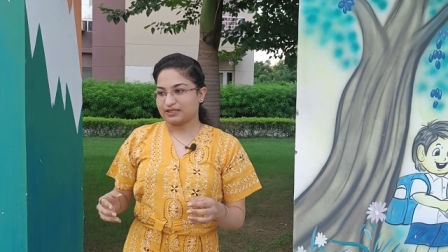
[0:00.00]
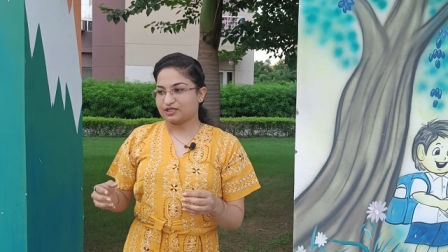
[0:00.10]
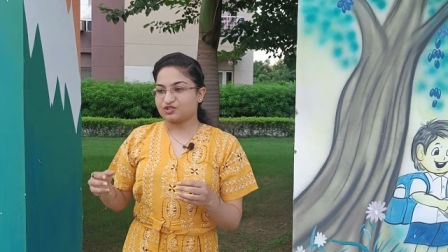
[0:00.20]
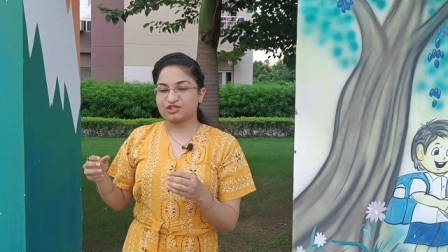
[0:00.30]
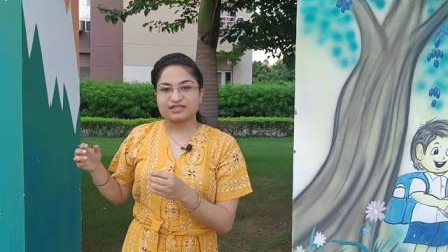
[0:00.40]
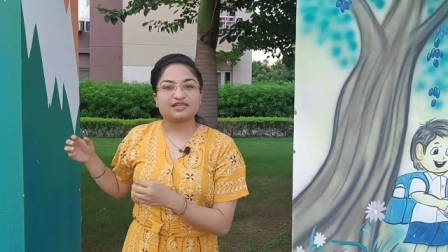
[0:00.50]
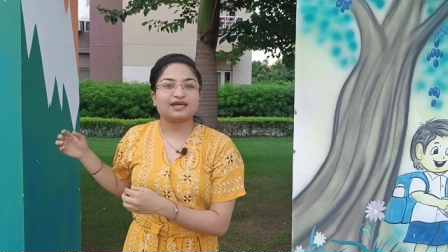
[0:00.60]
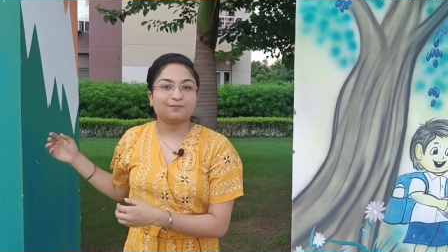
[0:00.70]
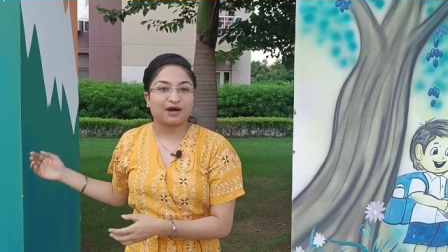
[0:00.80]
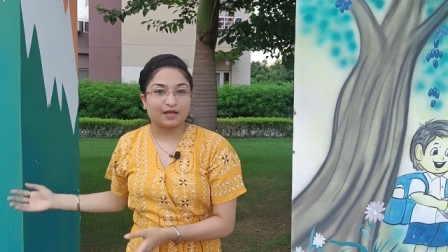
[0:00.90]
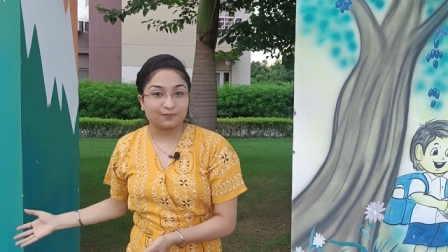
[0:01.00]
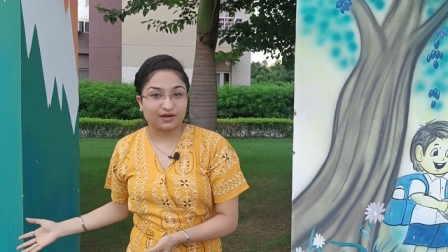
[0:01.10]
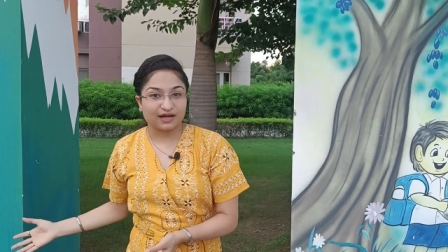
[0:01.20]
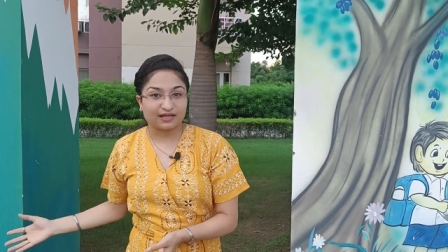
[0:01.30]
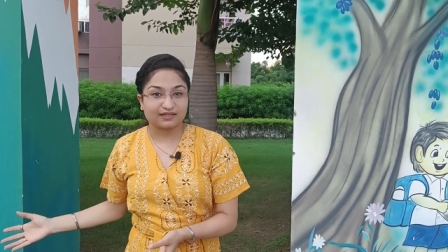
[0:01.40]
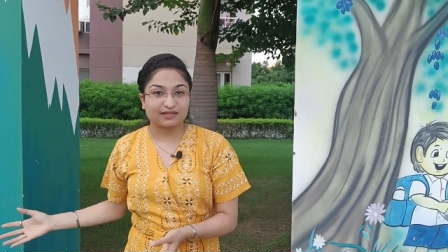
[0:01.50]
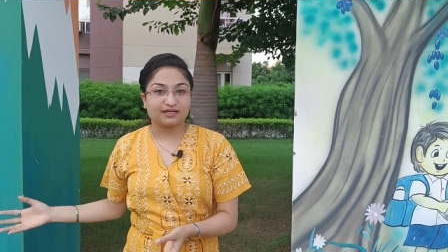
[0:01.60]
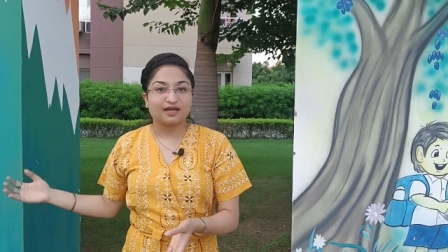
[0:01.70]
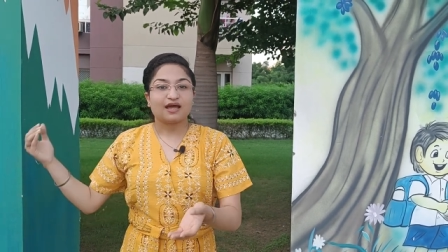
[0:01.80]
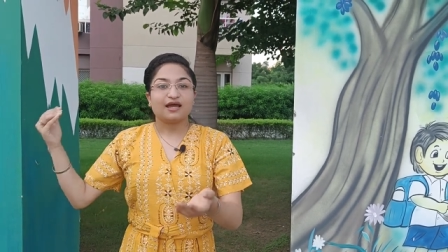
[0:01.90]
just like Mahatma
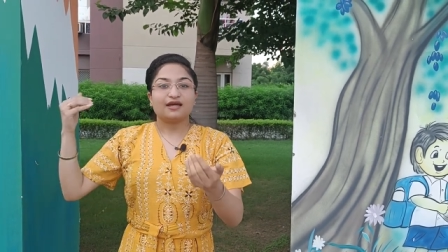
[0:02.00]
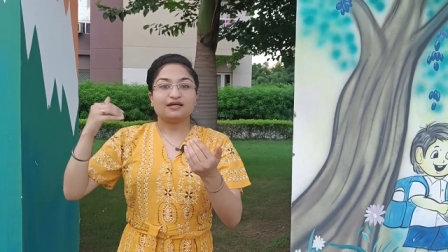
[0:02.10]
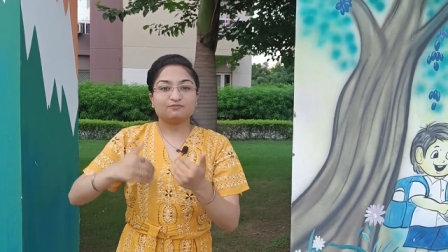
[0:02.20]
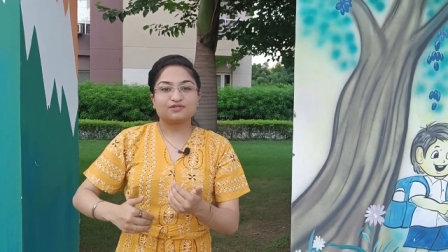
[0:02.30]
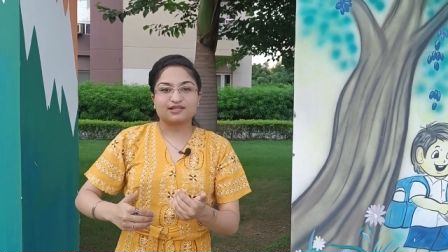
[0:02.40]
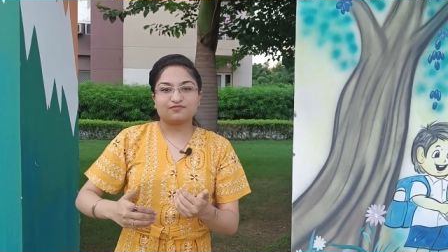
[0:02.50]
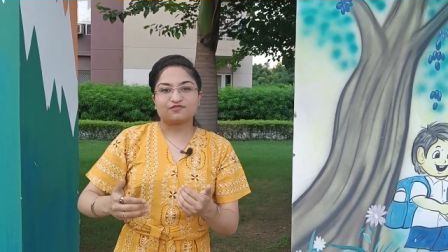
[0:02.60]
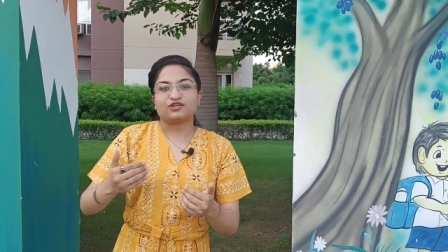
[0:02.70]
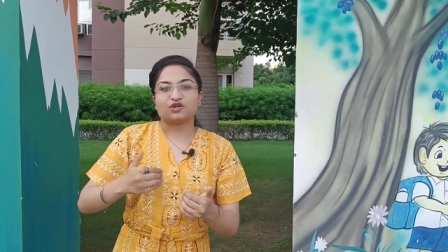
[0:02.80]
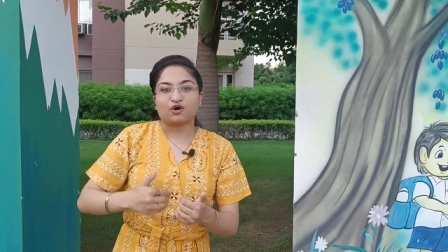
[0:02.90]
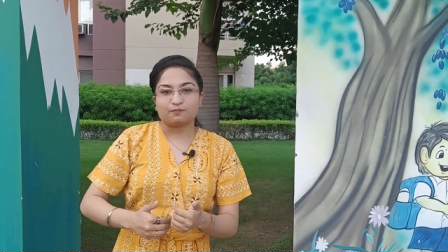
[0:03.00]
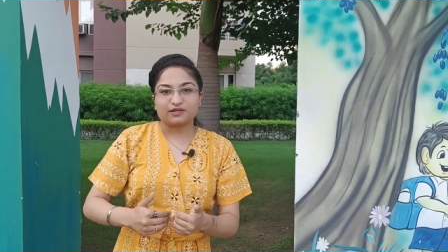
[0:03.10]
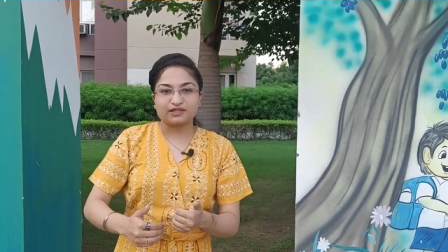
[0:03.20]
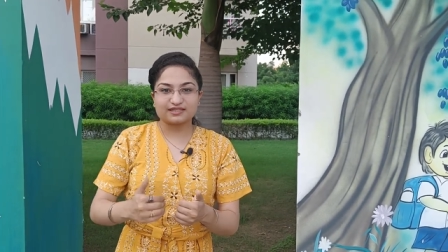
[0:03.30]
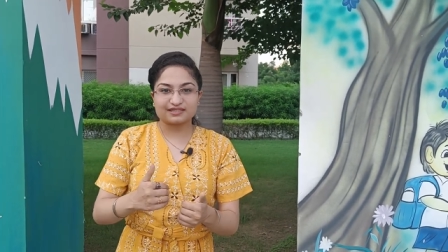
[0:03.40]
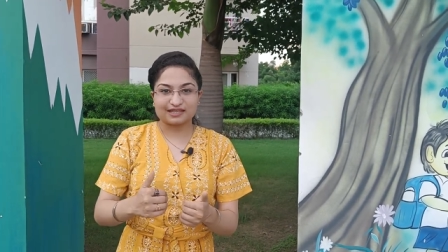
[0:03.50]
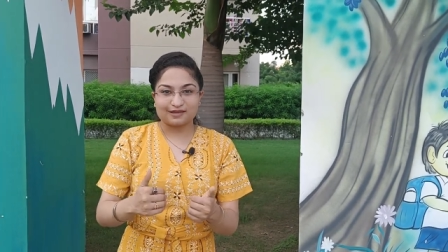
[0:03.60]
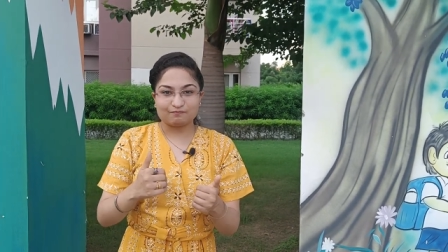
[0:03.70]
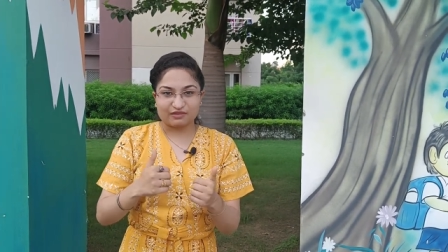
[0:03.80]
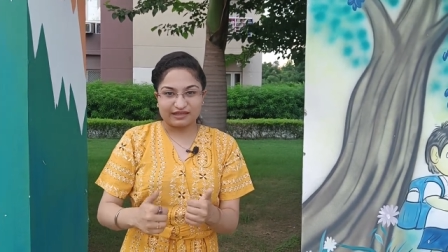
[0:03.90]
Gandhi himself adopted the
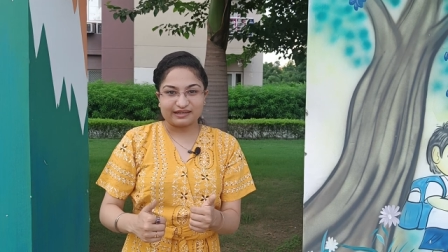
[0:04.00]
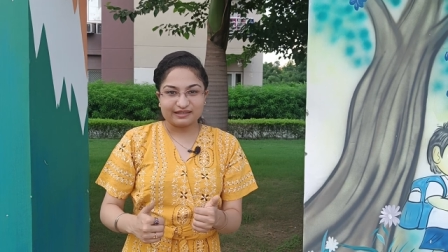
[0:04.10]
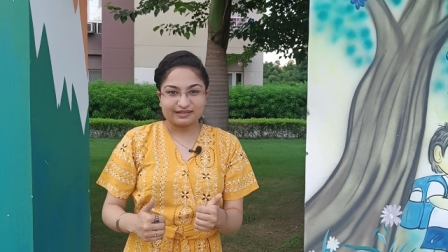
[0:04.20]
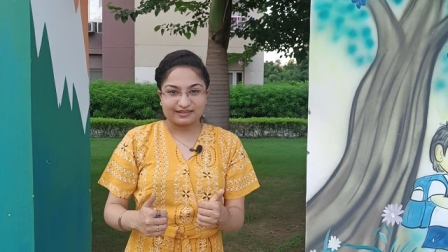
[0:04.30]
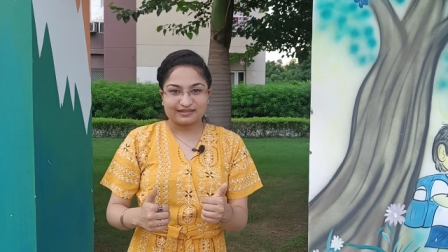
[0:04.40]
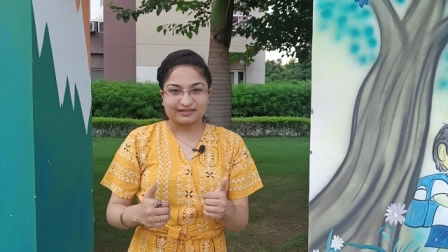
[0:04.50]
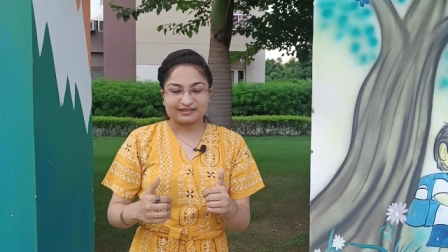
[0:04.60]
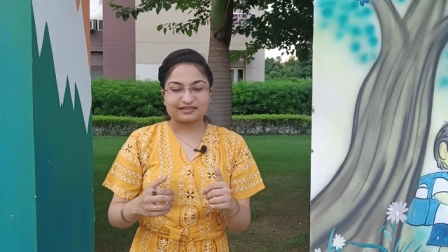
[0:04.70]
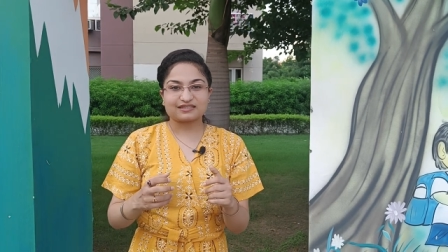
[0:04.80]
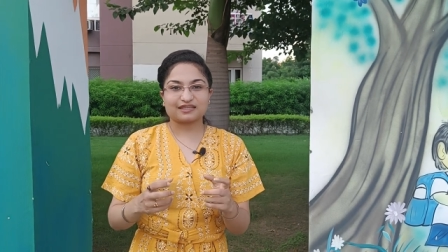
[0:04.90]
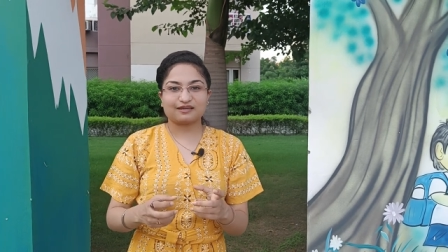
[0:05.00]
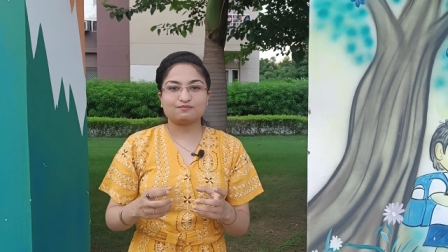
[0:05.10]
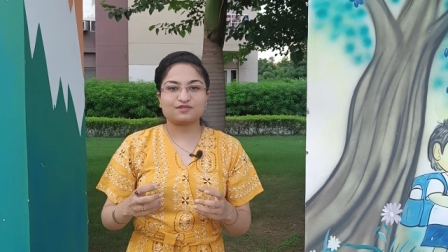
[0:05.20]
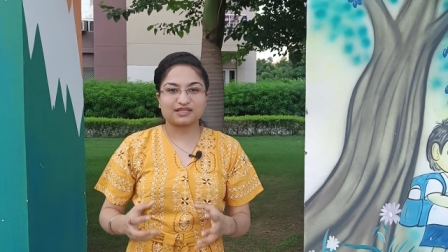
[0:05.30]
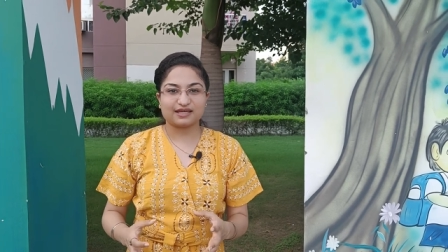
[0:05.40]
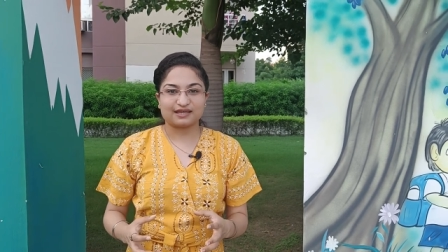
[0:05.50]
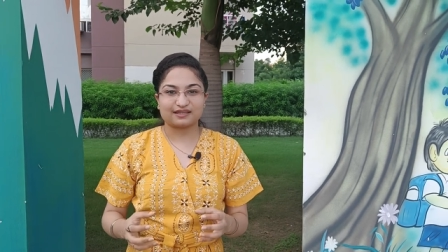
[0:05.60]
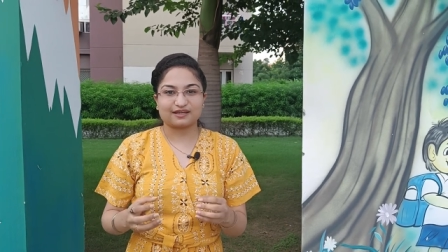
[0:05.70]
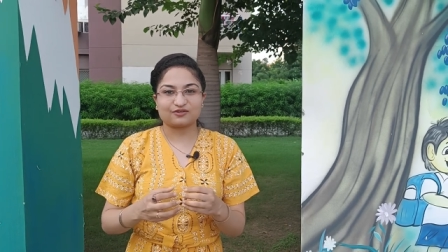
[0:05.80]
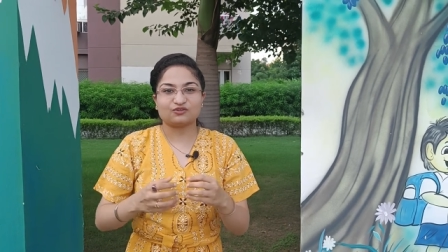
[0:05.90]
same thing, the same saying
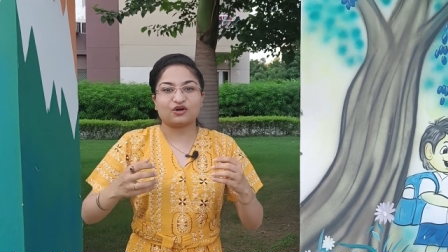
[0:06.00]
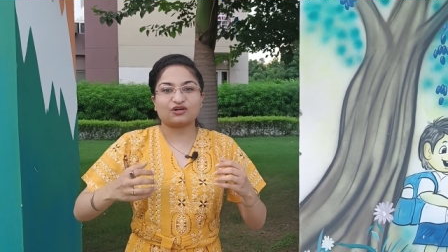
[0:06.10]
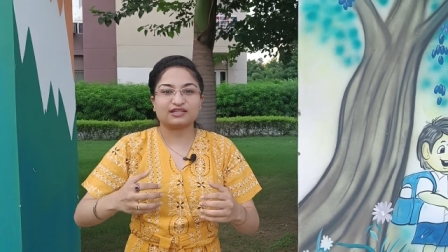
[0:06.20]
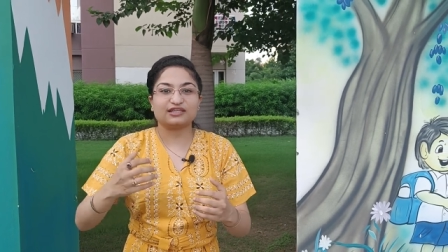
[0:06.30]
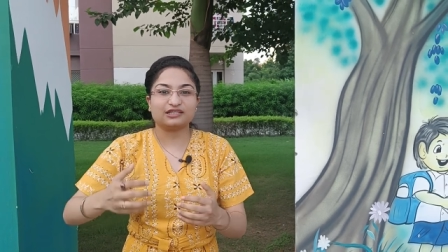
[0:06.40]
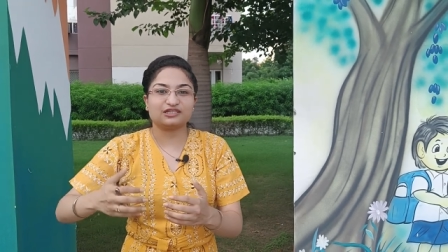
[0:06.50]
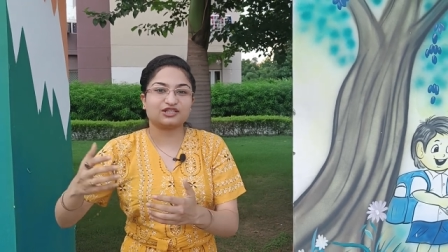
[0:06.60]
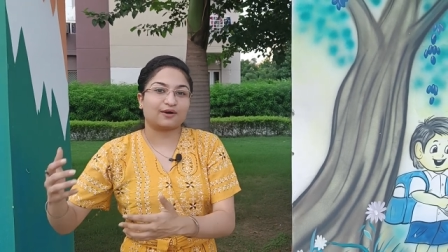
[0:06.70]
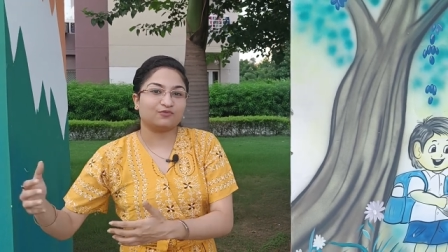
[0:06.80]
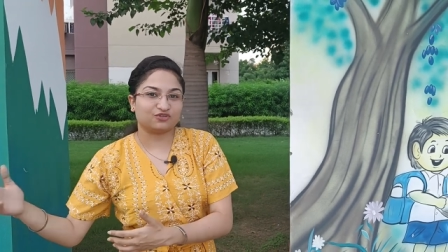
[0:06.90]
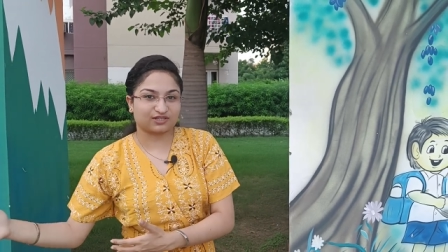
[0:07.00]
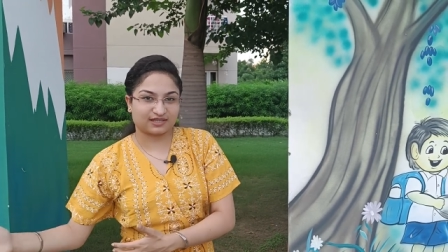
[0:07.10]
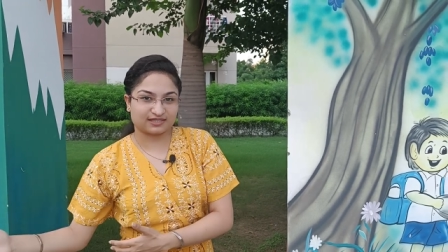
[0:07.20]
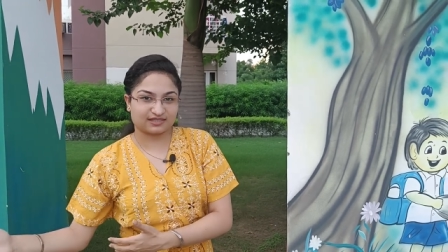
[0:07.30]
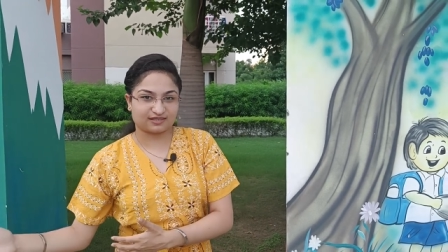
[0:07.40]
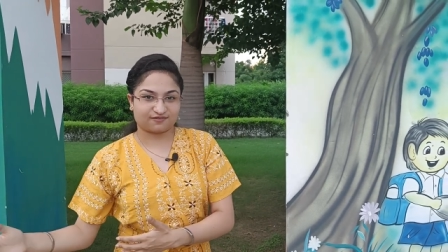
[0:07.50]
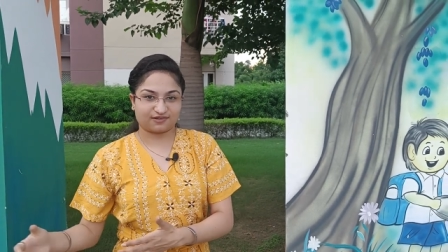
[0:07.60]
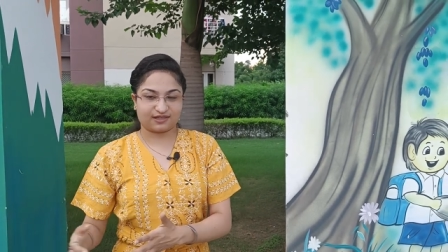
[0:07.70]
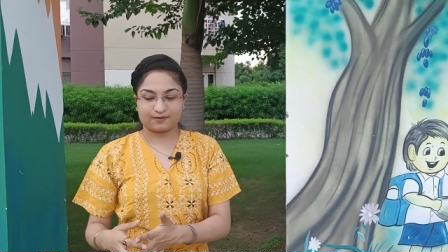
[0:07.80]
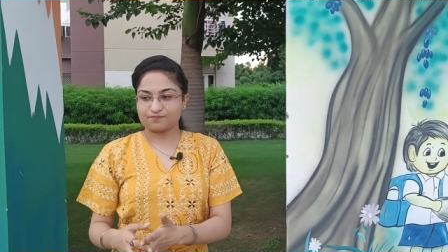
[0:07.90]
that do not eat jamuns
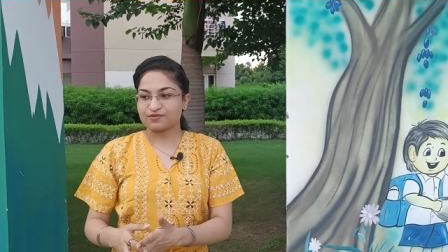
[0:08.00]
excessively,